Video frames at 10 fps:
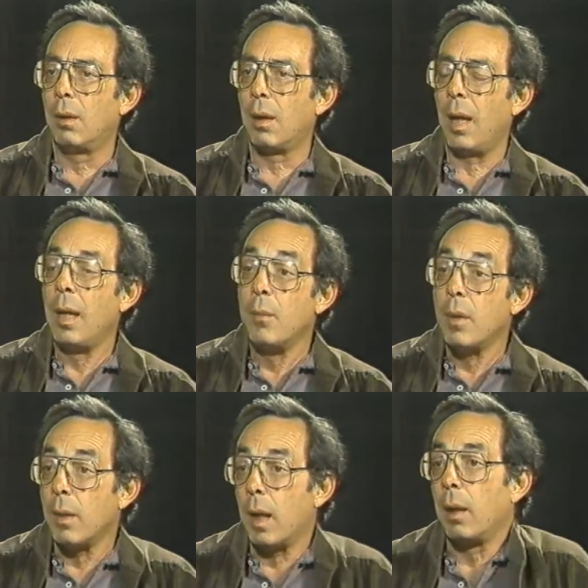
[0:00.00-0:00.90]
to aim
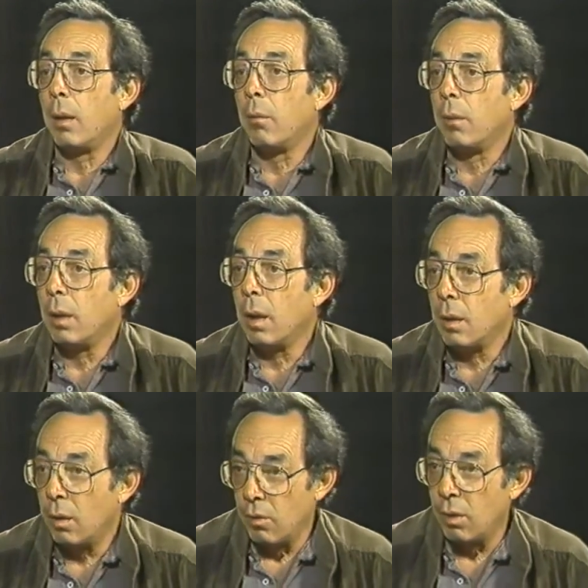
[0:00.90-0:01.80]
them at. The
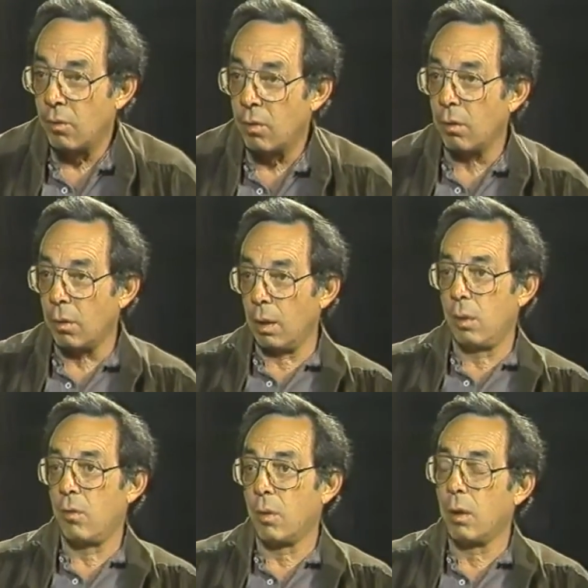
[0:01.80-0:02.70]
redundancy is so
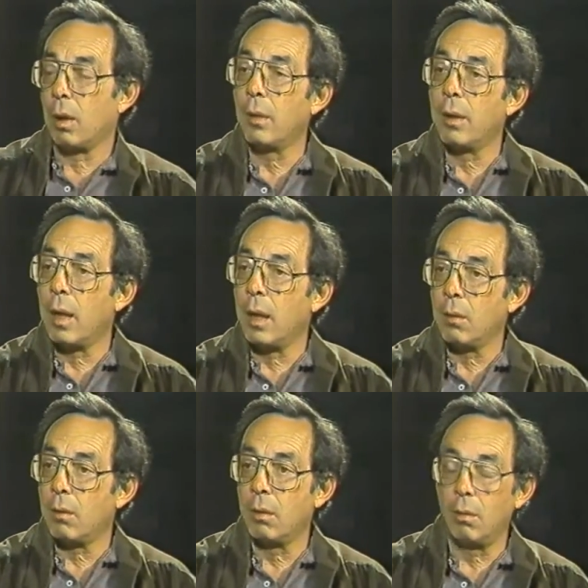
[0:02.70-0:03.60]
great. So we're all the way
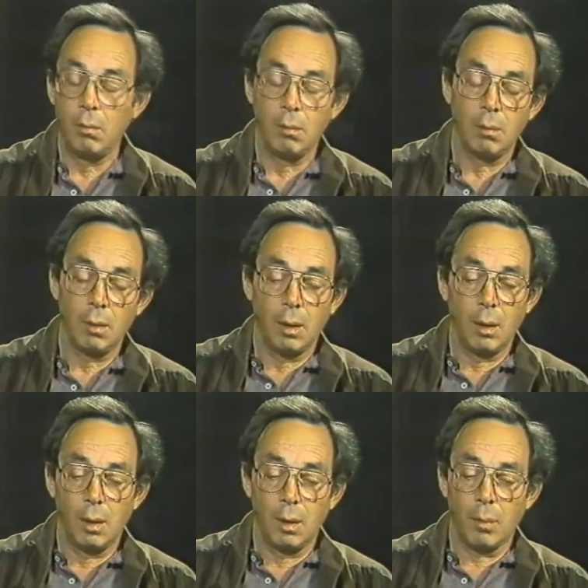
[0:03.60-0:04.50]
down to
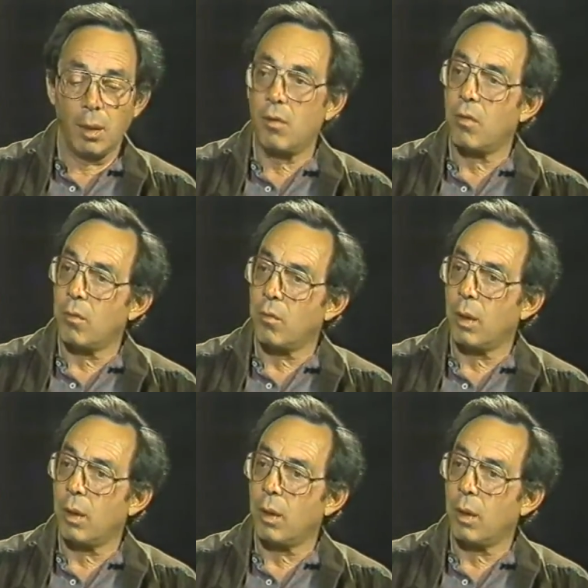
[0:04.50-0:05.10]
places of